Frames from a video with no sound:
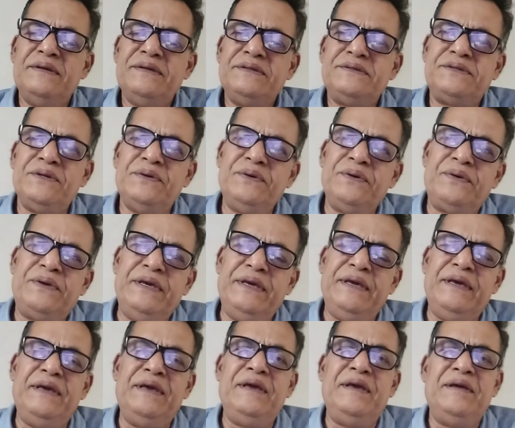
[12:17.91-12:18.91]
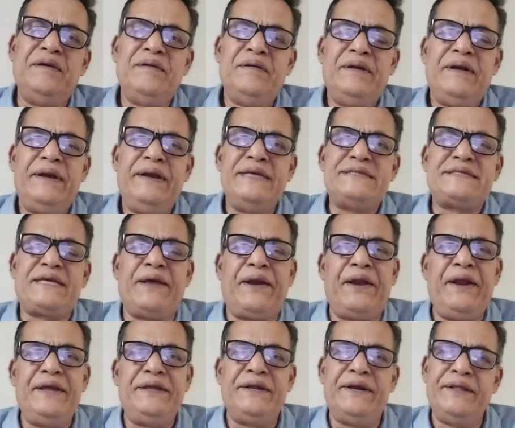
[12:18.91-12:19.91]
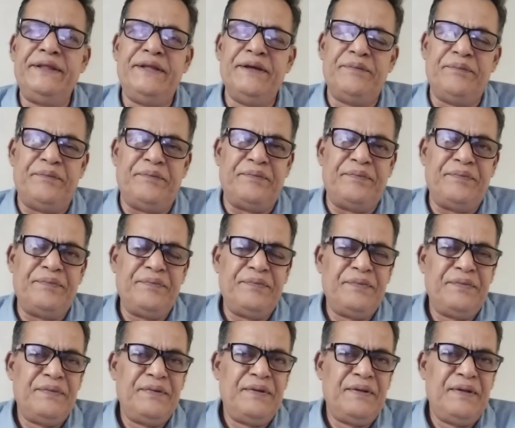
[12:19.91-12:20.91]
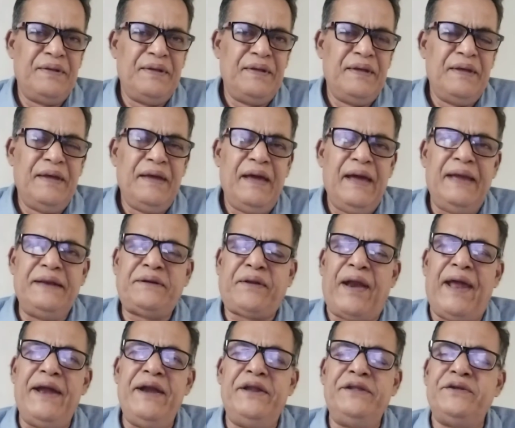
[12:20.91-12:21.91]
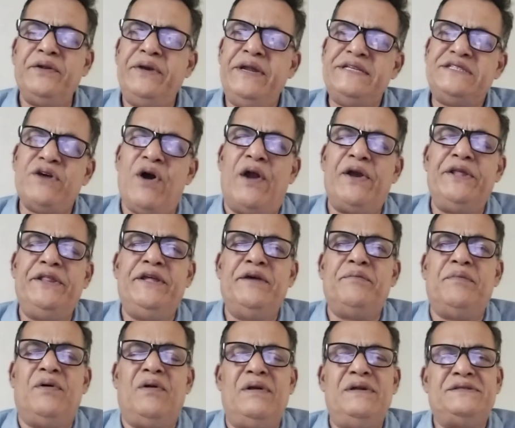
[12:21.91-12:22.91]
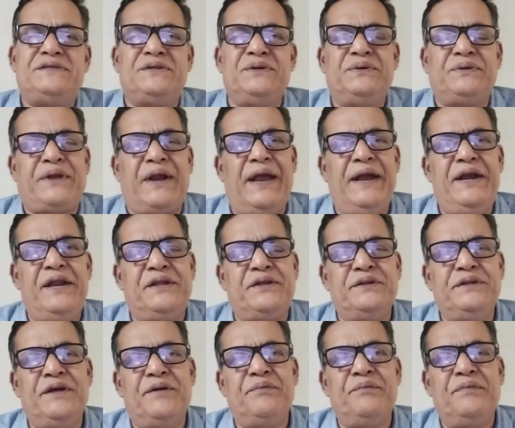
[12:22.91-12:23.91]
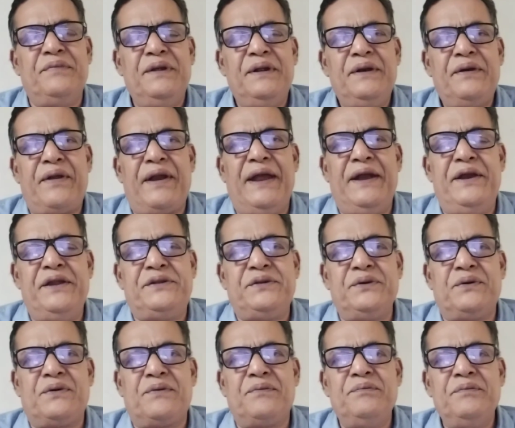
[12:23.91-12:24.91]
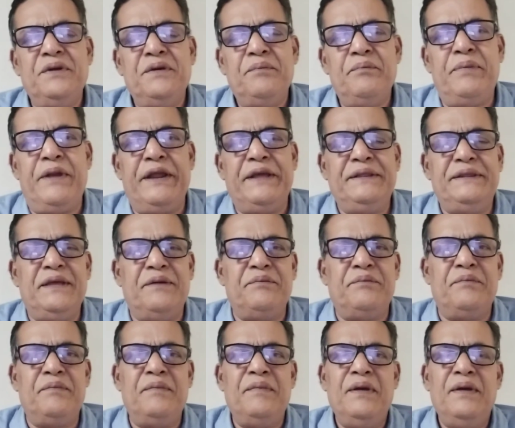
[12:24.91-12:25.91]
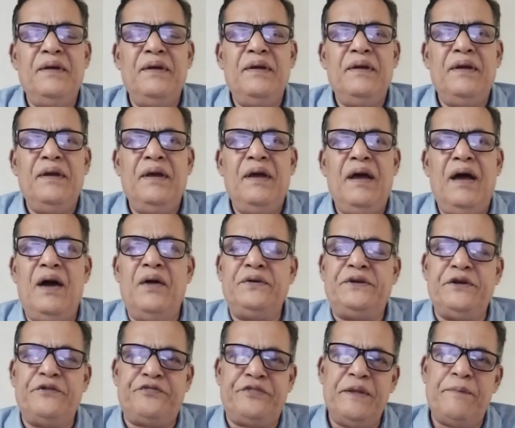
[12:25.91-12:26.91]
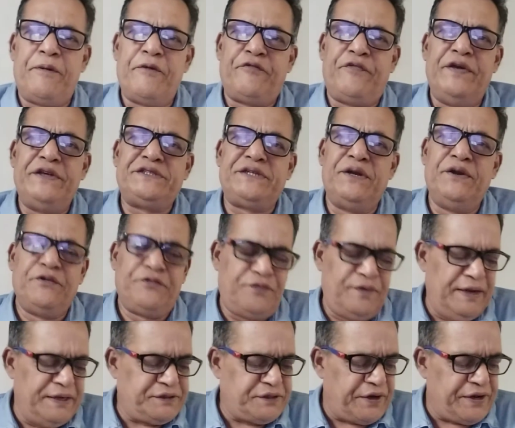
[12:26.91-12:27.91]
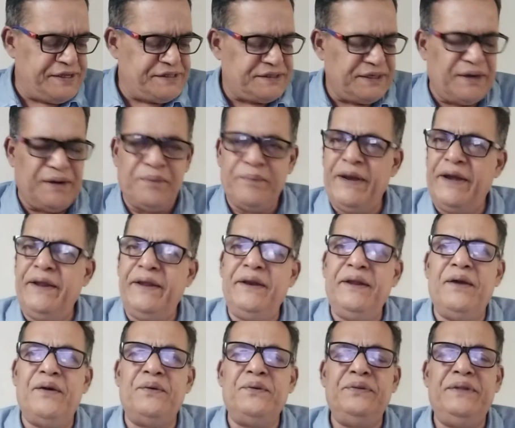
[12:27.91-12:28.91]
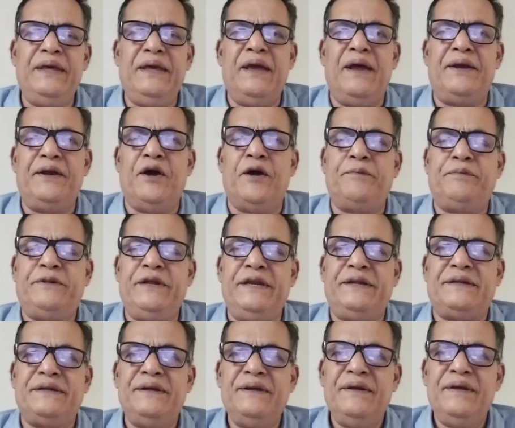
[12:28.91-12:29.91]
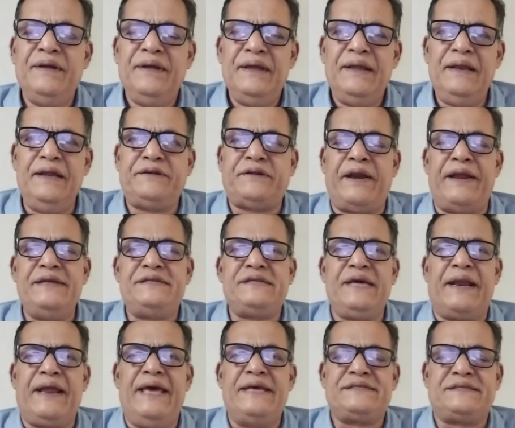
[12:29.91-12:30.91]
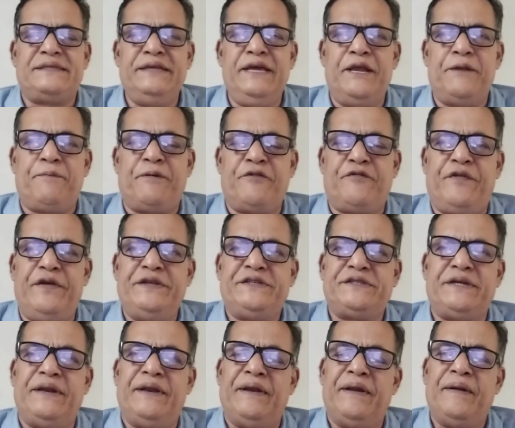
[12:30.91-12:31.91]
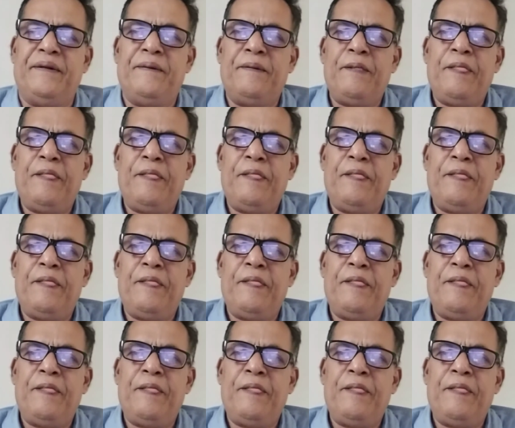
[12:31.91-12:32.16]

So he discouraged them and tried to dissuade them also, tried to bring them out of the profession of literature. But anyhow, they adopted literature as their profession.